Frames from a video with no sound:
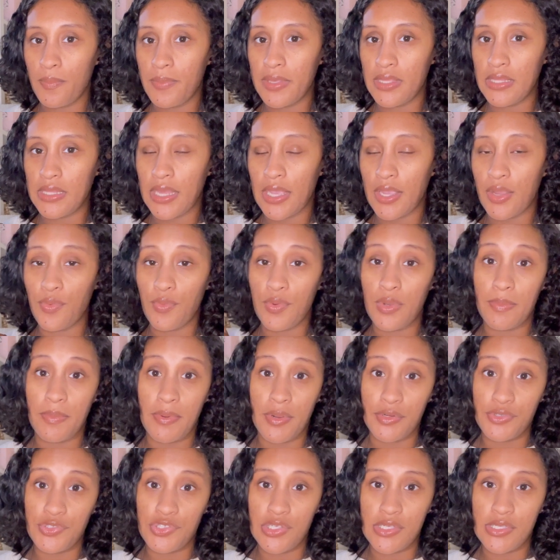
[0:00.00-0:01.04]
be like
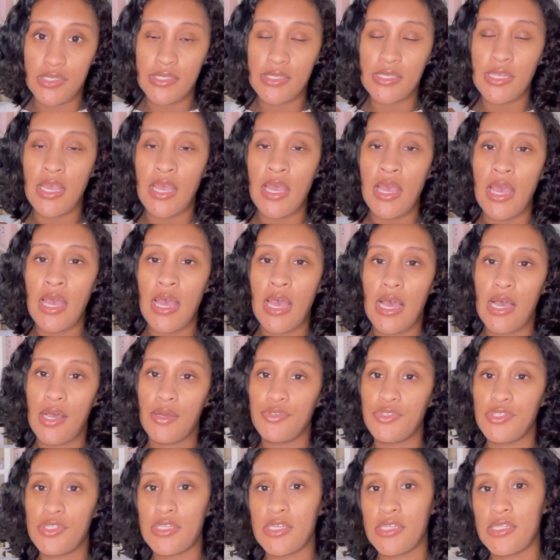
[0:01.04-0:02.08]
repurchased. I'll
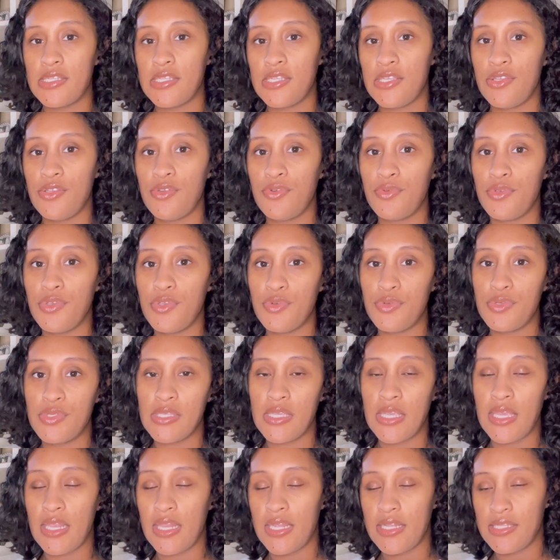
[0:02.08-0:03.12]
just continue
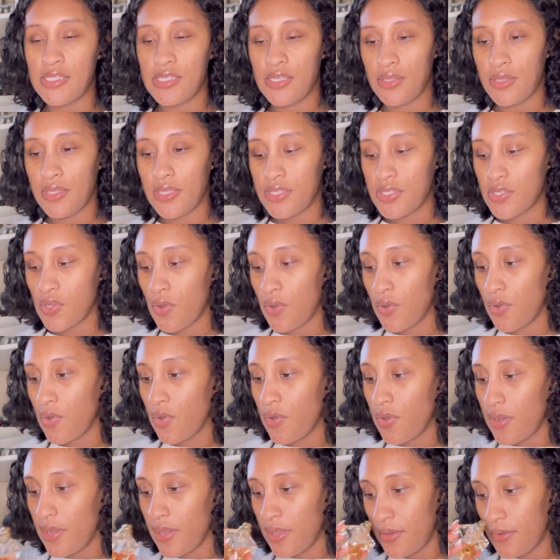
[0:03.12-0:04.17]
using it until it's all
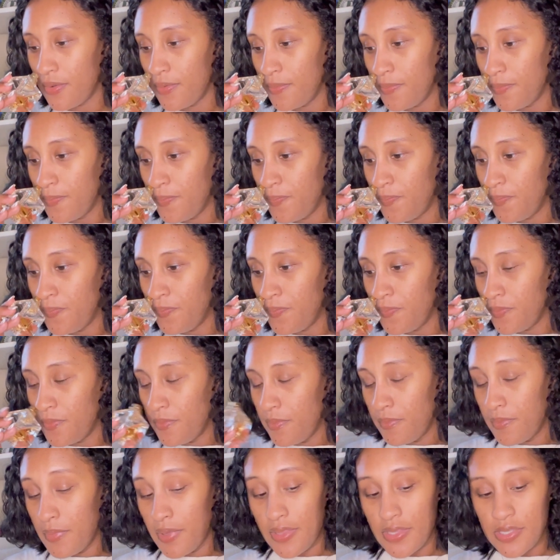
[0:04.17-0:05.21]
gone.
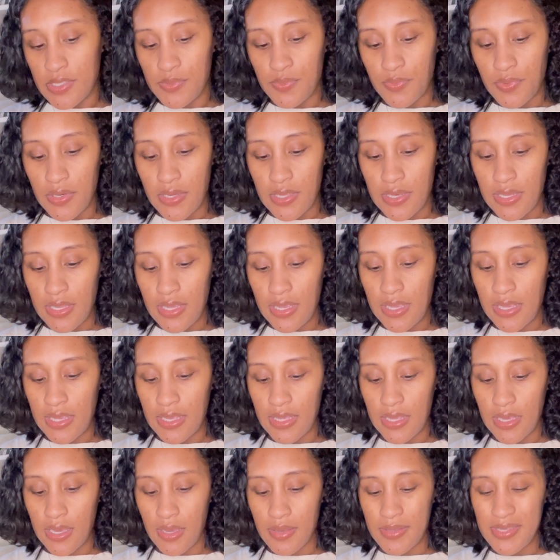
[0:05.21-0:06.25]
But this one,
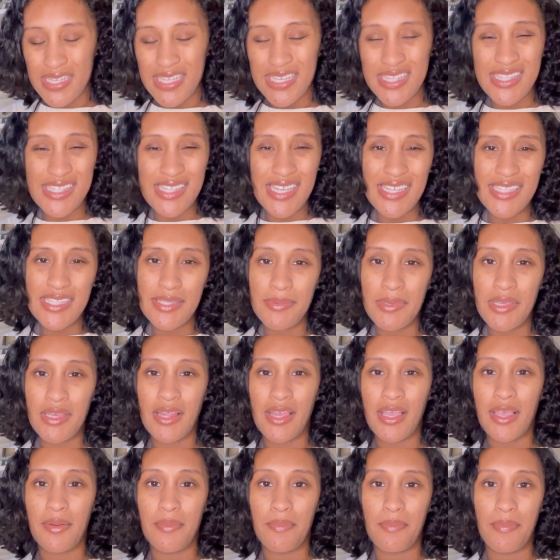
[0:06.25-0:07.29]
it's said to be
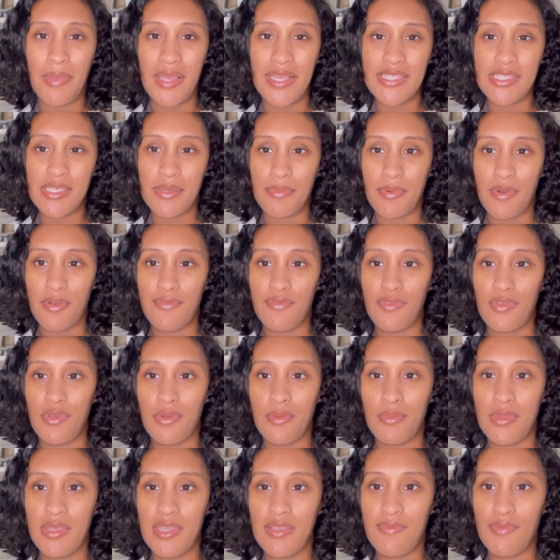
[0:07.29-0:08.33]
like a basic perfume,
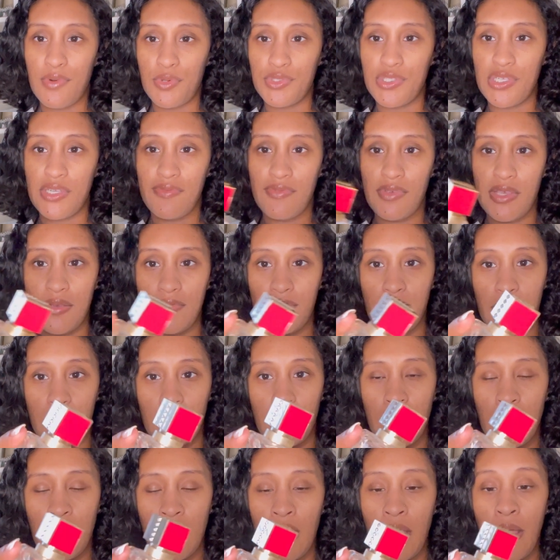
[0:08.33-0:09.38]
the Voce Viva,
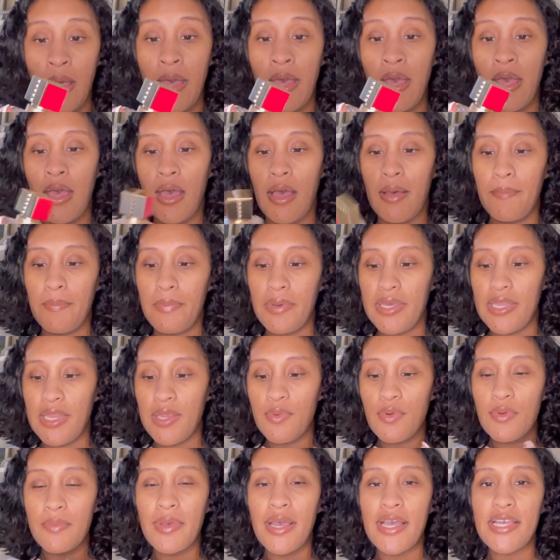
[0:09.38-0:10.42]
but it
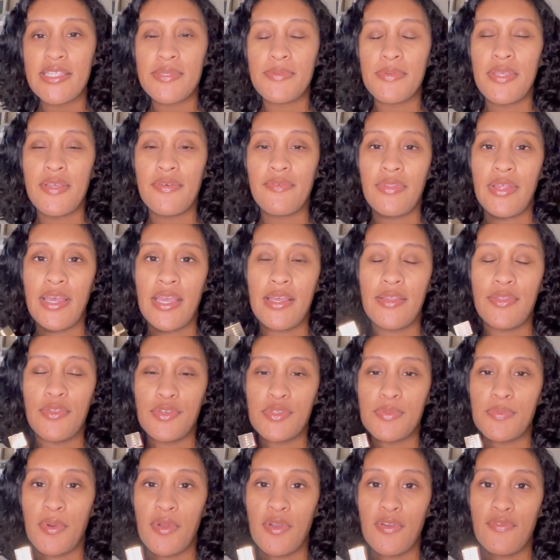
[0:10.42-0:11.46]
reminds me of like those
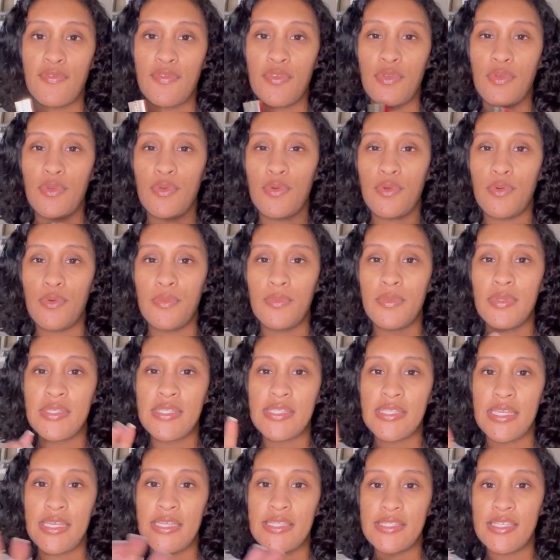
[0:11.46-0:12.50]
perfume
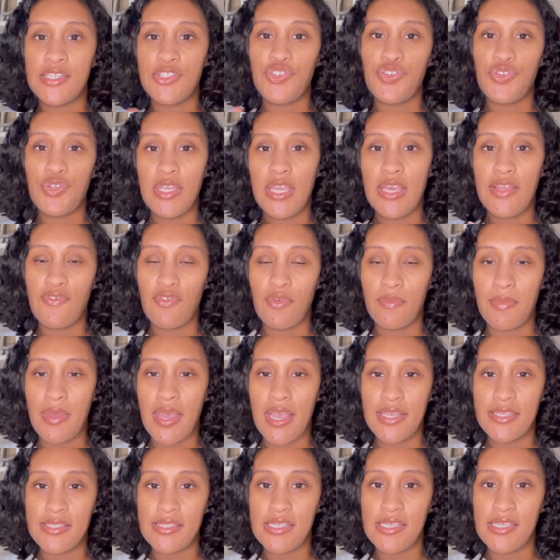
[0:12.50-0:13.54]
scents that you get from
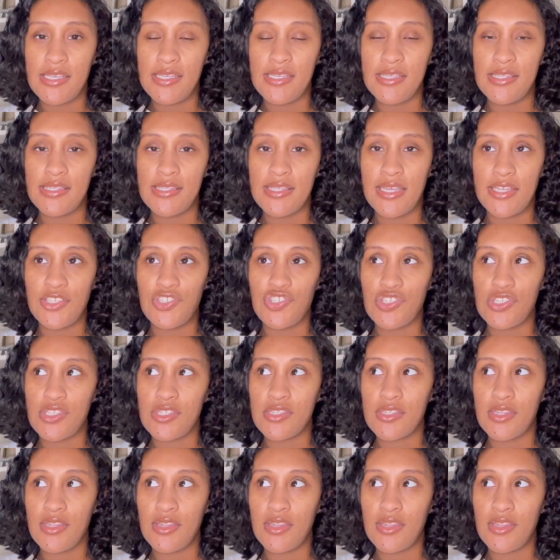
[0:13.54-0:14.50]
magazines that just,